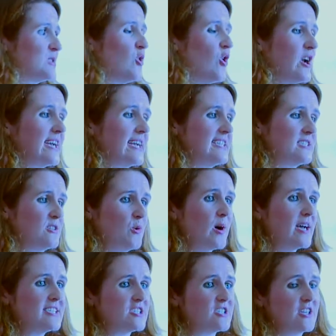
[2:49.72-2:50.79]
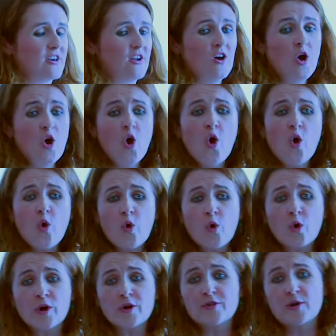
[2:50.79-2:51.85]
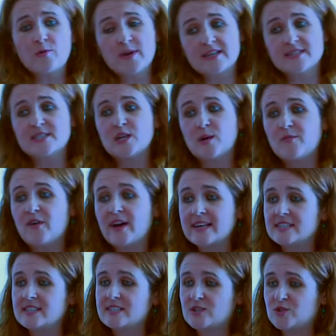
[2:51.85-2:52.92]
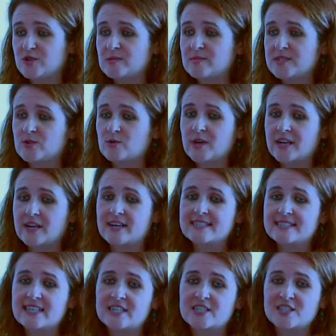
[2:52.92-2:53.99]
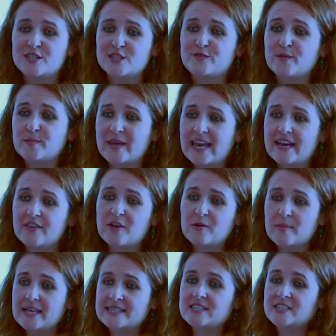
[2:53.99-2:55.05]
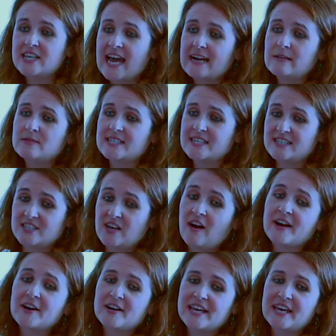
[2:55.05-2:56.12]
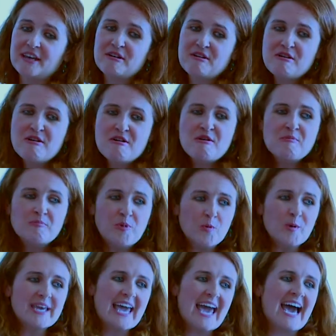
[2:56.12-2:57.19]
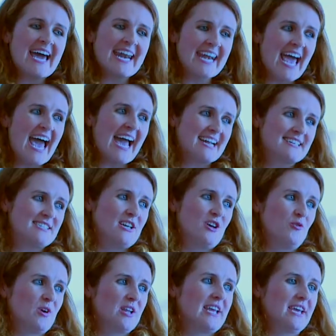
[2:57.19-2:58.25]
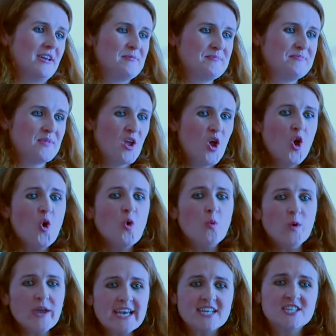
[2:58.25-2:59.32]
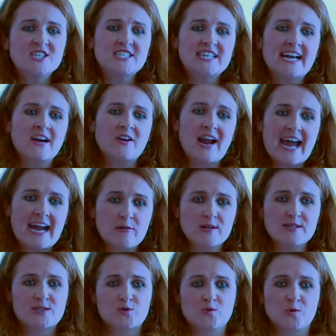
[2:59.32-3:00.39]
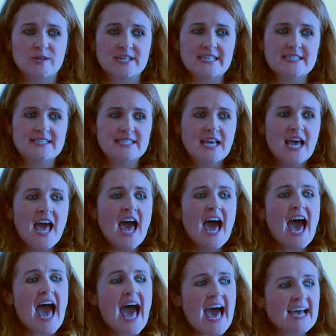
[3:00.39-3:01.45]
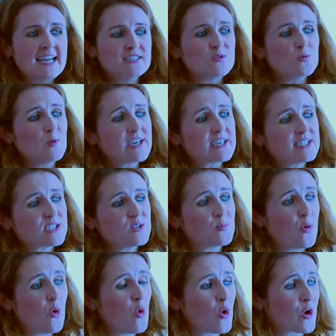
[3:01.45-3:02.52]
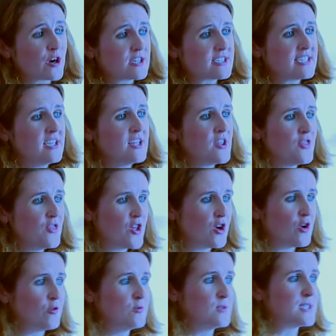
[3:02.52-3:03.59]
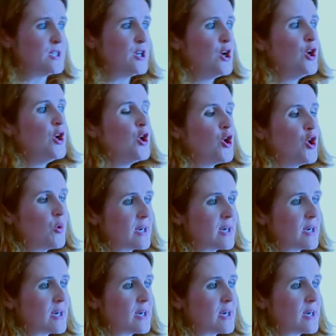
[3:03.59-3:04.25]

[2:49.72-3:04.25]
calling into question, or that we can stop violent extremist organizations from getting their message out entirely. But we can act locally. We can share our stories, and we can support those who